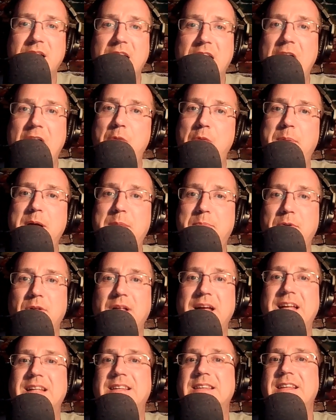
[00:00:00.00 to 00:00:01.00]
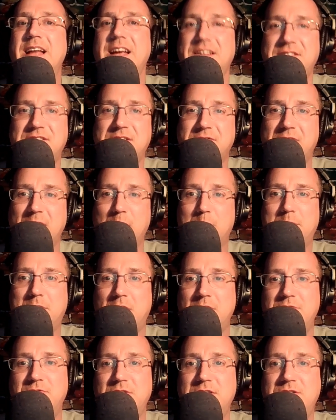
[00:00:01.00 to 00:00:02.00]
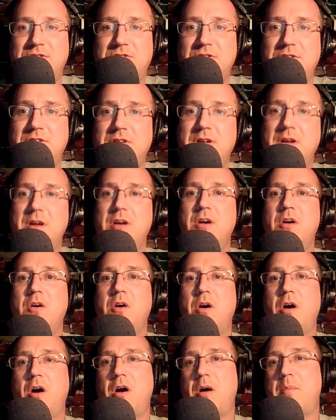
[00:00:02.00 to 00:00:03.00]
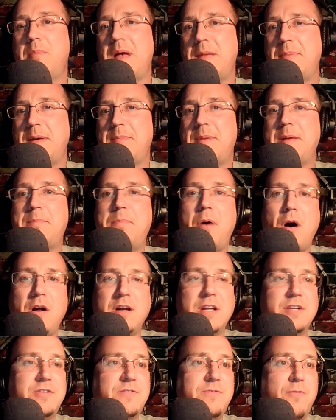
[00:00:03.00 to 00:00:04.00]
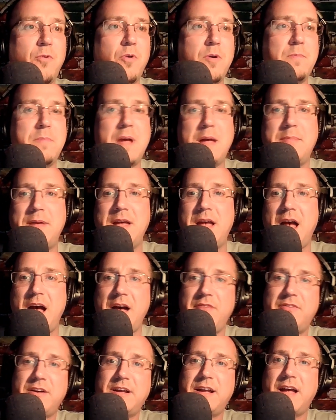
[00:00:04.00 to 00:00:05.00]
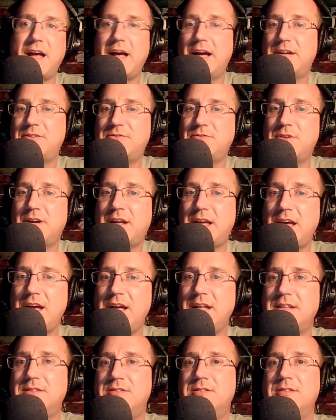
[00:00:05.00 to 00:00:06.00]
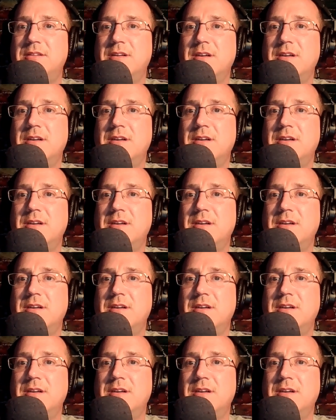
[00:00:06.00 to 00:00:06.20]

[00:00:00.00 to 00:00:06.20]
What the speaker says: how people in less developed countries should maybe be punished for maybe having extra kids.